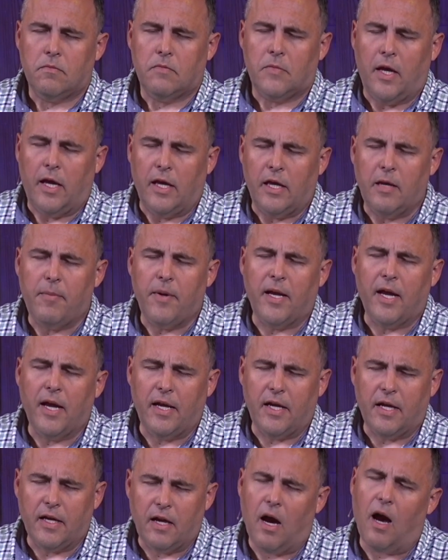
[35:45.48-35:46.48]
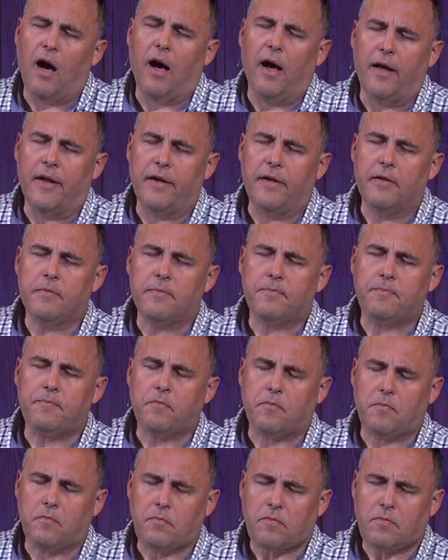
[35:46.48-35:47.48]
In the beginning, God.
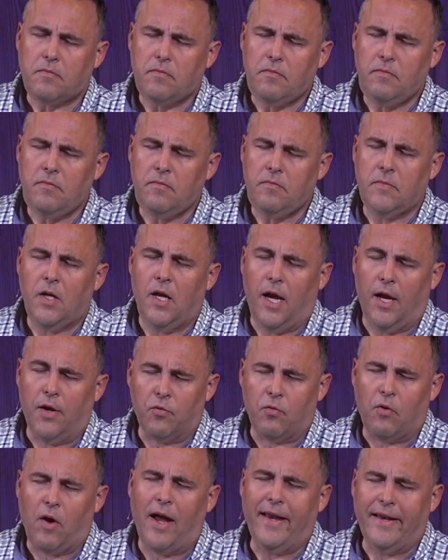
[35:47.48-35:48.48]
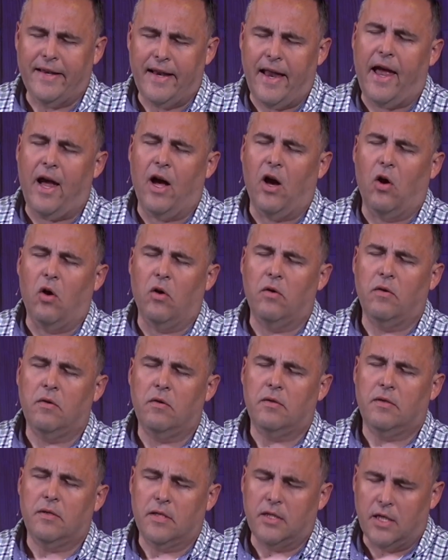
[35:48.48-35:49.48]
And right now,
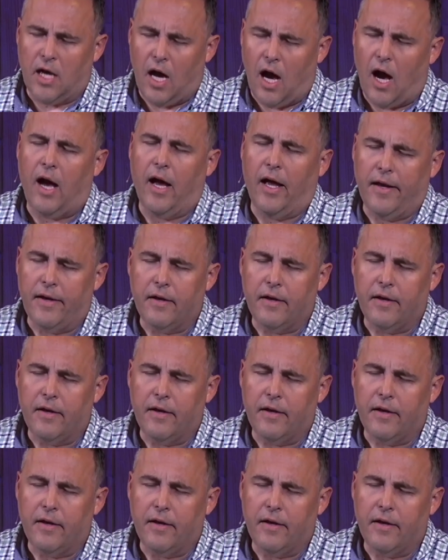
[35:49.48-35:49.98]
God.